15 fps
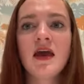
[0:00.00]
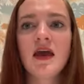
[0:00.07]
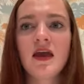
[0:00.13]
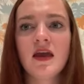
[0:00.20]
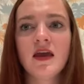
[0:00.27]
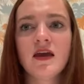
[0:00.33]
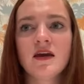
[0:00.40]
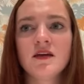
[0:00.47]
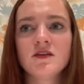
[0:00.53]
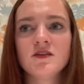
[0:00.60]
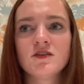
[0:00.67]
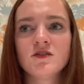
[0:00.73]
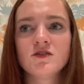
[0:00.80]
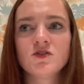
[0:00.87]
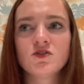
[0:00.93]

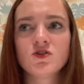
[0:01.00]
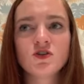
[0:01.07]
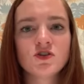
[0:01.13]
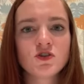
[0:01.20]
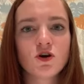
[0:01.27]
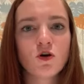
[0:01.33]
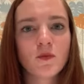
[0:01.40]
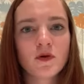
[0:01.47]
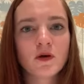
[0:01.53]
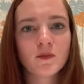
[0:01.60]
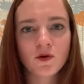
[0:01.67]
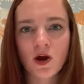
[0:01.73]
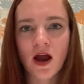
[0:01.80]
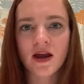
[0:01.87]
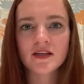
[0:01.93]
And just to open up
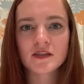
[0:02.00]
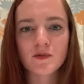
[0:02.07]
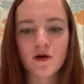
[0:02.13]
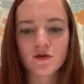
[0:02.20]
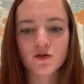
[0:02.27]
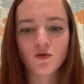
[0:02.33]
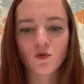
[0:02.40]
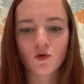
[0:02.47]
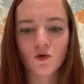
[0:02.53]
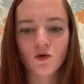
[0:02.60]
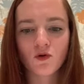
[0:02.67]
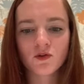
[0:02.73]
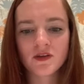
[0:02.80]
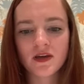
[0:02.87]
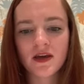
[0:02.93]
your eyes about the
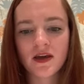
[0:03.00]
world